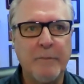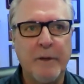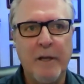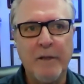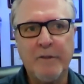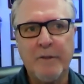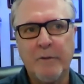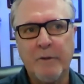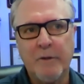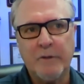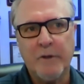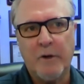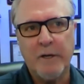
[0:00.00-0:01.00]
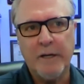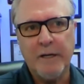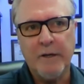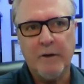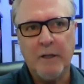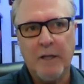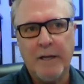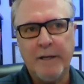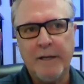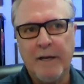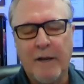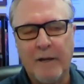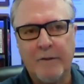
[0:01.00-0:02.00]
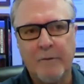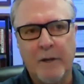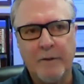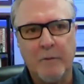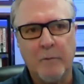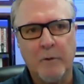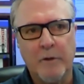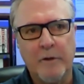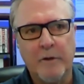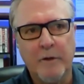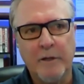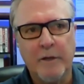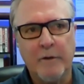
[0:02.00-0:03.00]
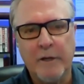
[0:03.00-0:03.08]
but also you're starting to hear a lot, and I threw out the word earlier,